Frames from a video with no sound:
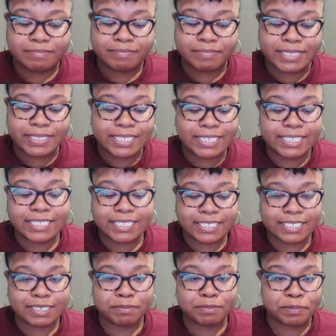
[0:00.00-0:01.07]

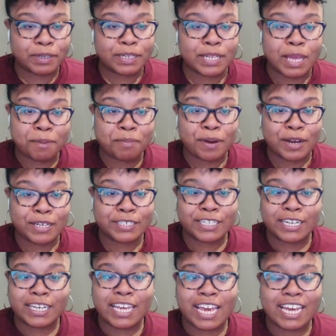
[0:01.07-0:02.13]
that
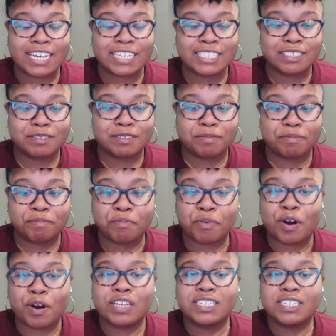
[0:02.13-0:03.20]
project has
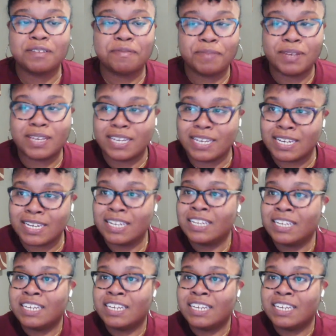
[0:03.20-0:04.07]
brought to me